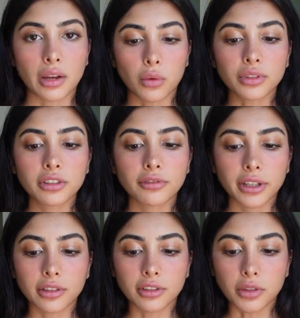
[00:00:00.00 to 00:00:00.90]
I wonder if
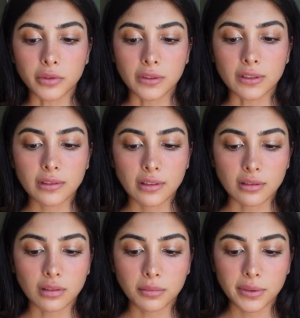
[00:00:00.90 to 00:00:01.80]
I could use this as
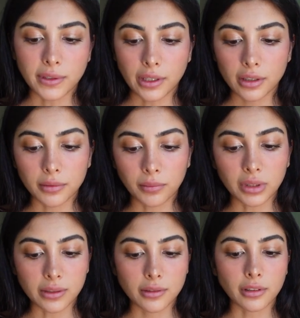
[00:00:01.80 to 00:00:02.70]
a lipstick.
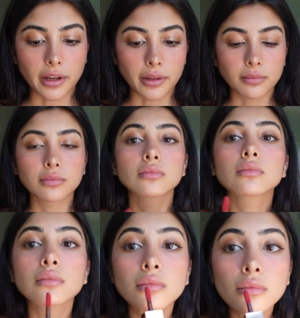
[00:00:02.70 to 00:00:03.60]
Let's try.
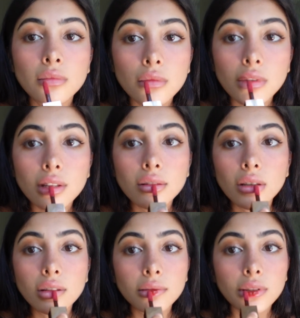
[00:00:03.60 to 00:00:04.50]
Because
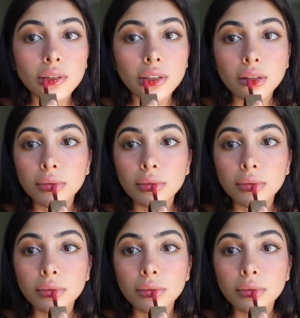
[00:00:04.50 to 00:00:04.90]
that would be like a